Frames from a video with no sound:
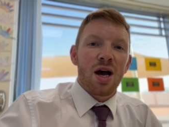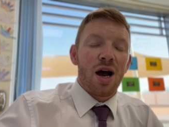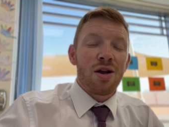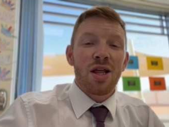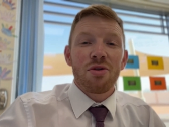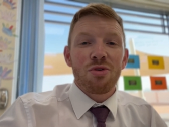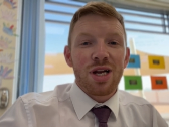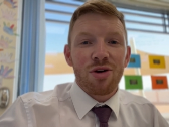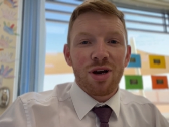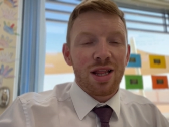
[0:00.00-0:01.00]
Another
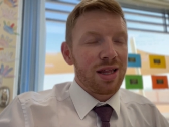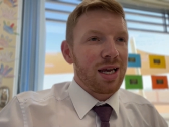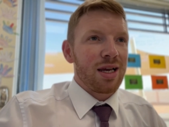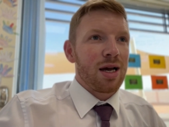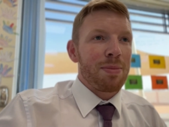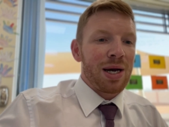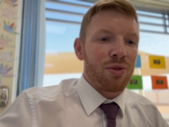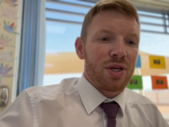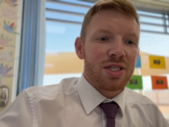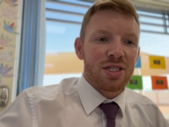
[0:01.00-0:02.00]
really great thing
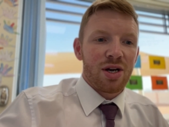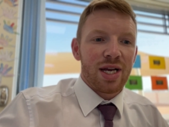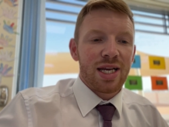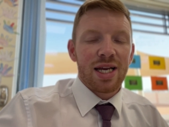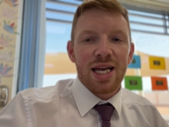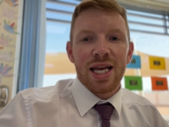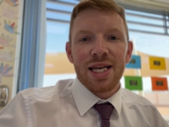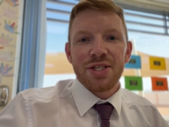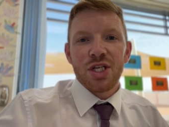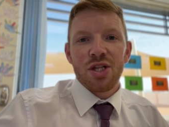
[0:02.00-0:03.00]
about this site
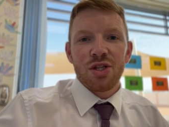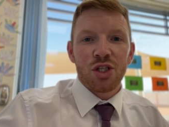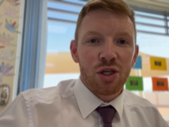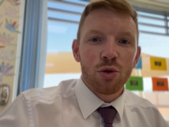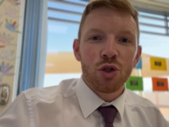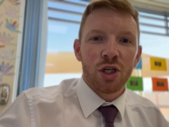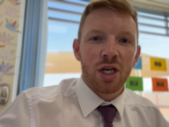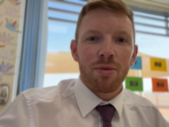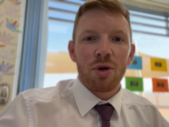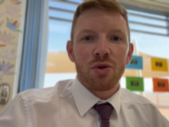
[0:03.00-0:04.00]
is the children
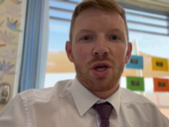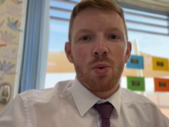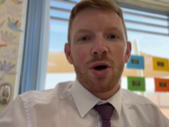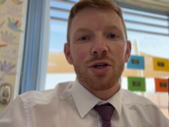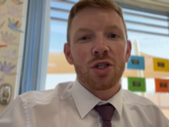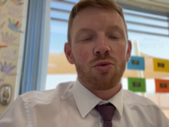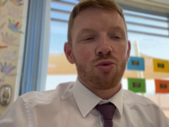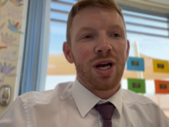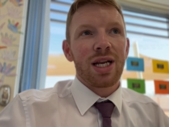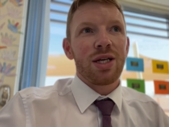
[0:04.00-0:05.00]
can upload their work
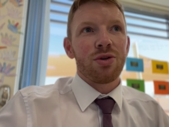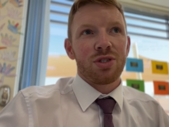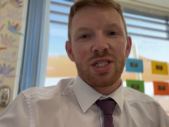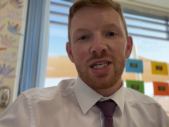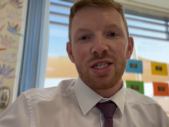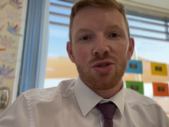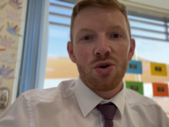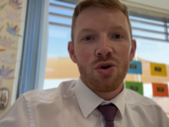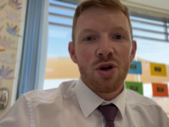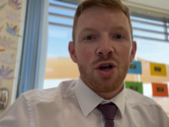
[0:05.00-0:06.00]
directly onto
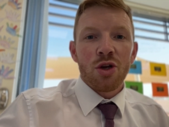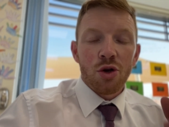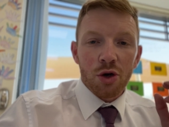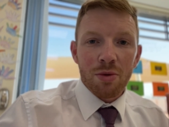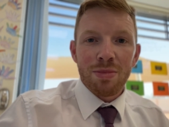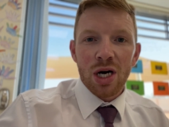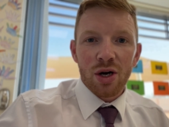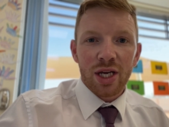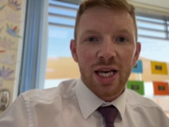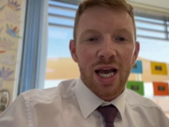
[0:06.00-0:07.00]
Seesaw. You can
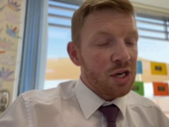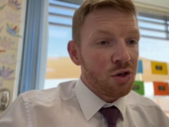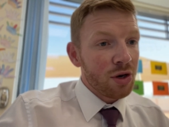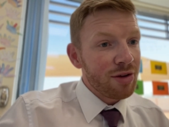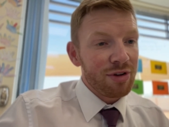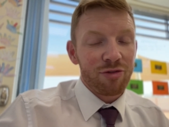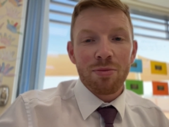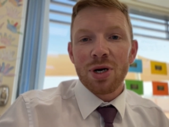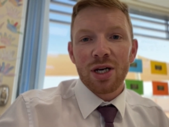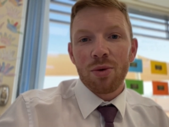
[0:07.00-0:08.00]
mark it and you don't even have to
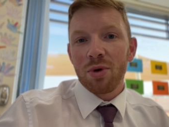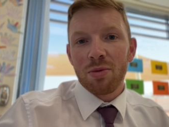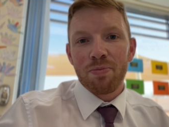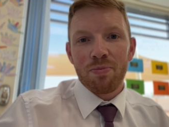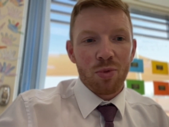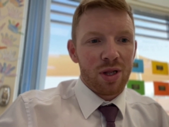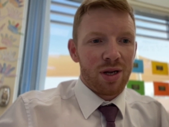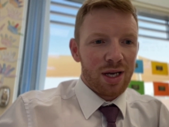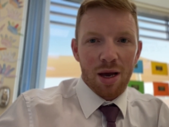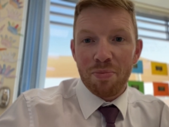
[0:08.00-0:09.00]
mark it with, with
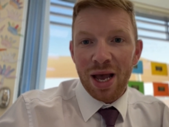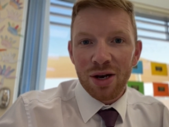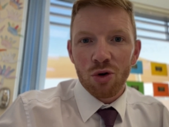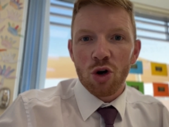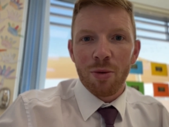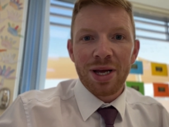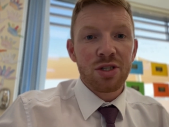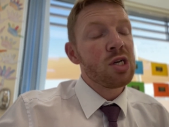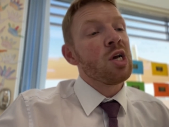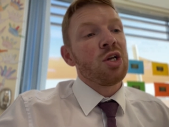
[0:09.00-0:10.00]
like a pen or
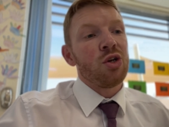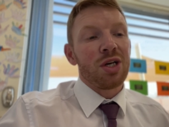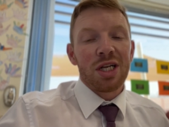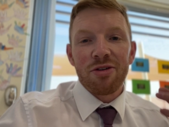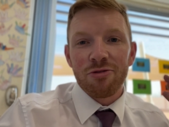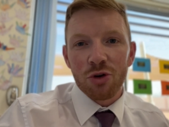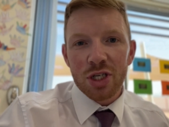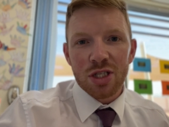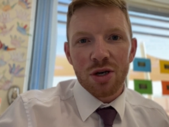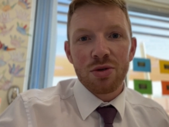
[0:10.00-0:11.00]
comments. You can leave
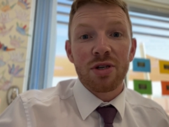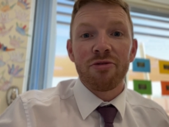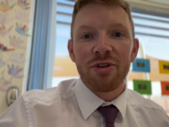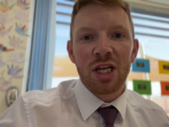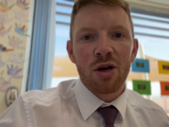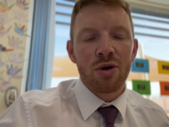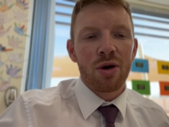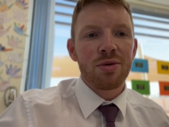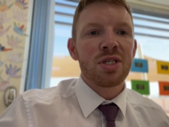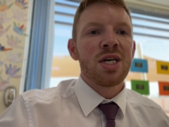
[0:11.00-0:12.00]
voice notes and video
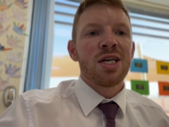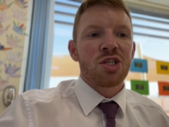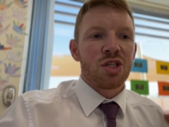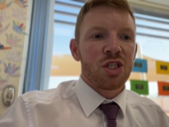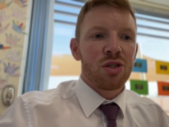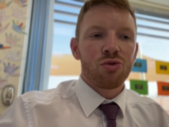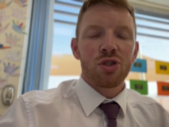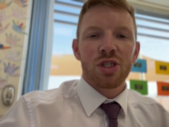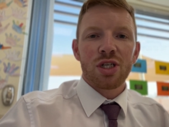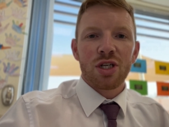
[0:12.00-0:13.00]
notes. So the
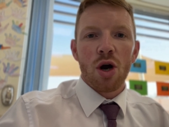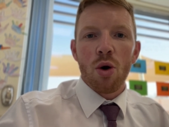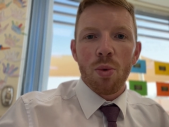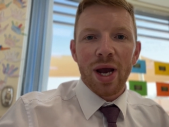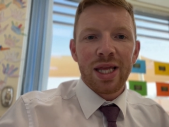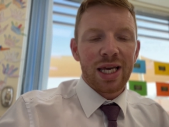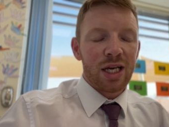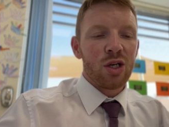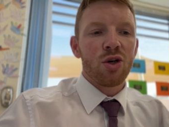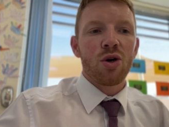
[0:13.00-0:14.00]
children can go away, they
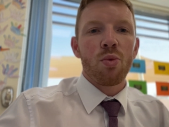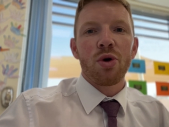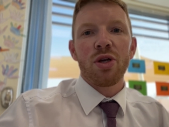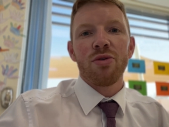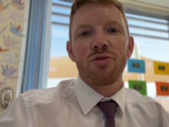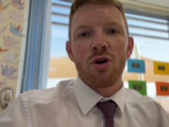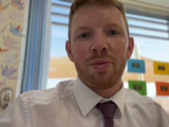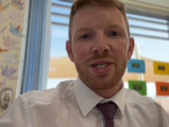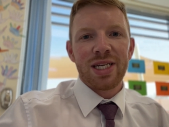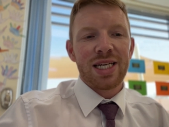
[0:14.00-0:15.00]
can look at what you've
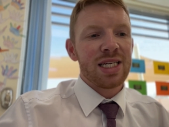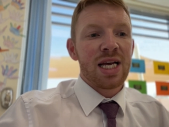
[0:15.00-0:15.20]
commented